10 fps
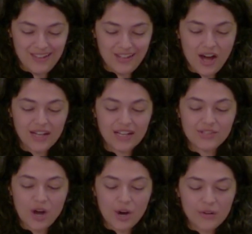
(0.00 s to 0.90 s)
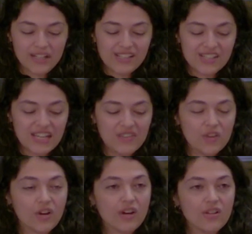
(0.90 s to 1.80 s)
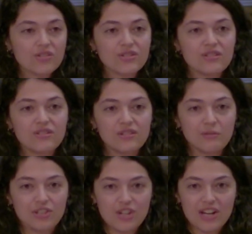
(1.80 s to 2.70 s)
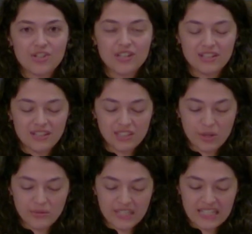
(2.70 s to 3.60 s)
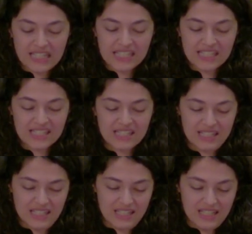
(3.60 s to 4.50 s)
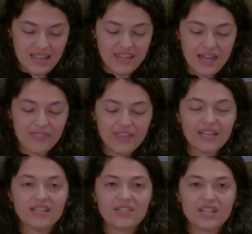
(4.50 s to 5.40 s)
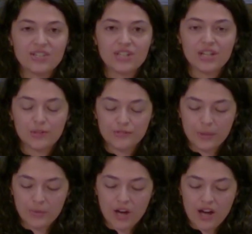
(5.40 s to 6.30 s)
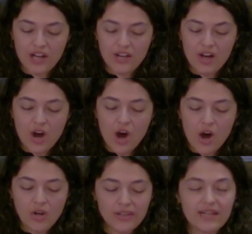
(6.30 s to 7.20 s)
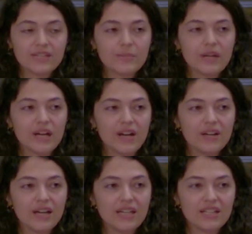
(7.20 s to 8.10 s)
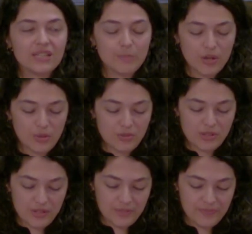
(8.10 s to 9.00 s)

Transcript: God has already seen the hurt, the rejection, the loneliness. Nothing is concealed from God. All lies bare and exposed.